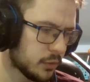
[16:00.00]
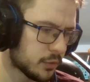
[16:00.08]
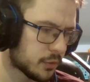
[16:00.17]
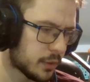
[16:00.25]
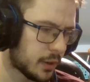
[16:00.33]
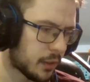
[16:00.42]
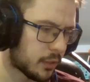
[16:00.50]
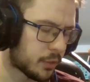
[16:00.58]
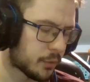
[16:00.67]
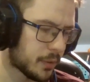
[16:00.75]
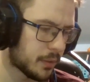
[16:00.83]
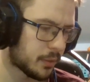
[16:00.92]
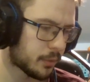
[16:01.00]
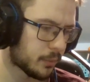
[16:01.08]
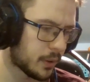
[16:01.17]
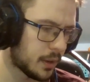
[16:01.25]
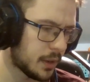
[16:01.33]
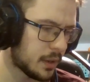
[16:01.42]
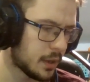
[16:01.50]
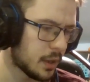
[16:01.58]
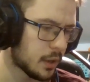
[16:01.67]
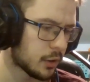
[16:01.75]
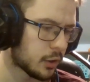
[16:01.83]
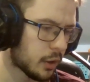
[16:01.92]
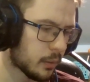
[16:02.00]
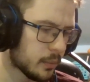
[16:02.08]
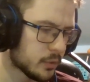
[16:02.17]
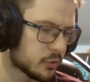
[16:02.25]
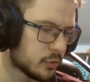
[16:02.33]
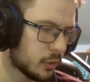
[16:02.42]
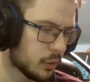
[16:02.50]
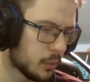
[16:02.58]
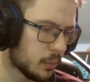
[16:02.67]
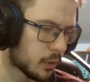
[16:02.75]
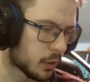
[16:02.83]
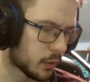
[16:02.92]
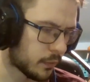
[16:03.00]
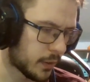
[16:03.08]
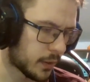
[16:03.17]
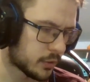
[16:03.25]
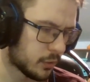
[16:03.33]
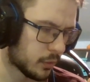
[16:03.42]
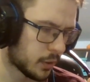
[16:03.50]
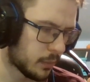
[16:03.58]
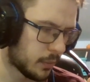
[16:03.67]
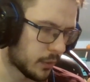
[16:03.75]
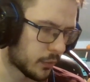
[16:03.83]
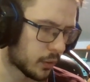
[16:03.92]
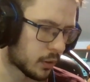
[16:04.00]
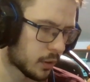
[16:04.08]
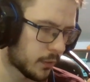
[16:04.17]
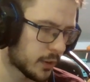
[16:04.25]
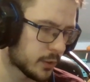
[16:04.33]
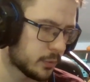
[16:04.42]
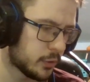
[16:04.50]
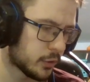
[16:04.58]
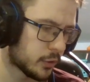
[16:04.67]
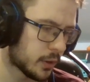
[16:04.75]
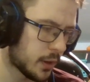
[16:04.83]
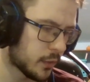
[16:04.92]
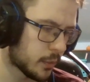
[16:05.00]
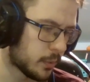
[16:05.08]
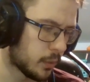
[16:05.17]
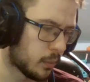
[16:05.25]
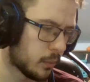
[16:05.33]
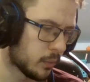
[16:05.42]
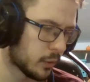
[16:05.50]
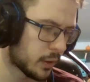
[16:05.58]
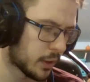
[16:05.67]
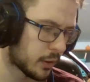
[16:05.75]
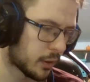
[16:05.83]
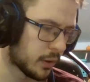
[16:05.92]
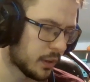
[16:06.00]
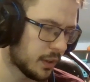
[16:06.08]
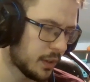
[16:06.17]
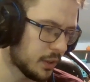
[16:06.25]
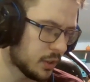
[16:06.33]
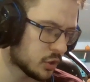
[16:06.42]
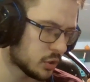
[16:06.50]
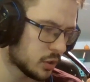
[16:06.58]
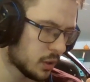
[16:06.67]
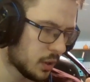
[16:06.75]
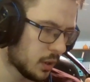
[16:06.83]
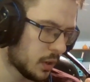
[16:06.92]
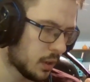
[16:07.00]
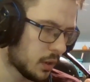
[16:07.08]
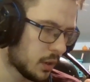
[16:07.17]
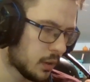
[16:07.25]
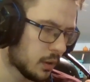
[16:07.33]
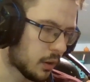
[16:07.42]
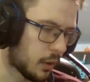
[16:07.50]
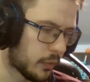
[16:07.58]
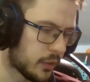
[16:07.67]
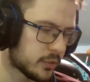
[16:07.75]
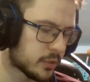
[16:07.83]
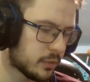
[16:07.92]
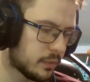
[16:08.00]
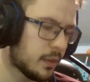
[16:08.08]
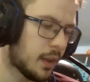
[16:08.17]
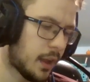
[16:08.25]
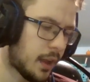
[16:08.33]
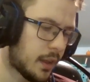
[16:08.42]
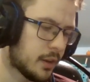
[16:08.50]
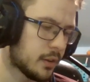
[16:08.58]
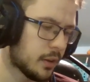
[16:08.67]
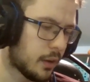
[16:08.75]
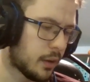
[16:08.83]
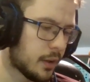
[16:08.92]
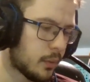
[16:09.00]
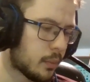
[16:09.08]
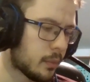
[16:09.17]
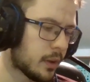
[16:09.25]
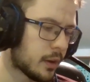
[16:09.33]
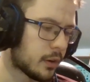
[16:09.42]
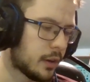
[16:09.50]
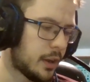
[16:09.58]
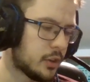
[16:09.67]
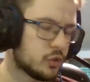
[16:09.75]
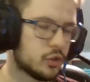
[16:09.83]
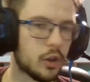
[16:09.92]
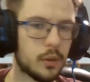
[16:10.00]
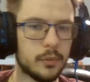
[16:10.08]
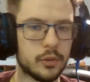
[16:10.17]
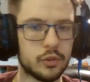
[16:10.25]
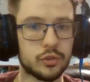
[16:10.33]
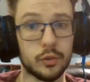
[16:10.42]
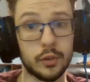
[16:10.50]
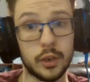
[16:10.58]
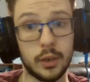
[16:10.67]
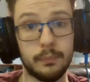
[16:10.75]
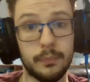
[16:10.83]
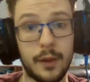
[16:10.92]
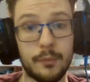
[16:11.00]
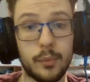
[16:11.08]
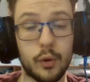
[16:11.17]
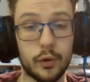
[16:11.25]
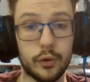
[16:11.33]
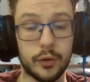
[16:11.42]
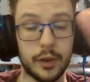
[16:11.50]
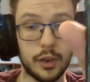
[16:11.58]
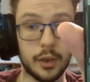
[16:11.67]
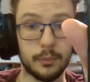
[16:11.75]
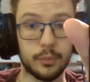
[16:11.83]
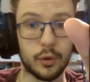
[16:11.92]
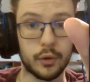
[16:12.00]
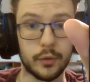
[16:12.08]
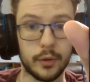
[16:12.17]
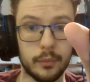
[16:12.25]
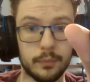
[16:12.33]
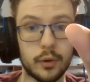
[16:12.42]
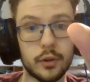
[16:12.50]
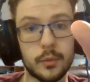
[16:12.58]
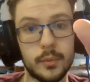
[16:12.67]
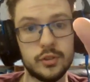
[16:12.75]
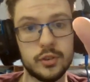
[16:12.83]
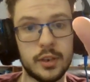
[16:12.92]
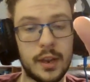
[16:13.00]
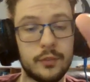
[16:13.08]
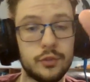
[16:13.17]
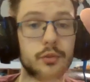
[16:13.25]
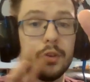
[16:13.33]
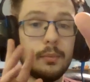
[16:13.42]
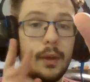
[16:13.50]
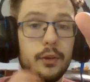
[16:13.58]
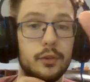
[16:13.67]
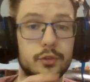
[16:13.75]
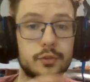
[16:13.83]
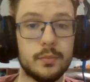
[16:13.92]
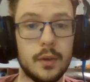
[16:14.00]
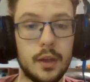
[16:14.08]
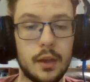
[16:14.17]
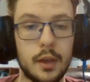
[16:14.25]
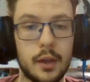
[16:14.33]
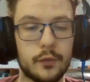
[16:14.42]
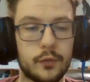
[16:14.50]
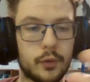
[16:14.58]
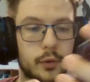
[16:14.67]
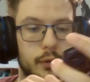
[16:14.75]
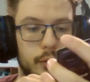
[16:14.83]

create a 3/3 colorless golem artifact token. Whenever an artifact is put in your graveyard, put 1 counter on each. On this, and 1 counter on each golem you control. And you can have partner, and you can partner it. Partner means you can have 2 commanders, for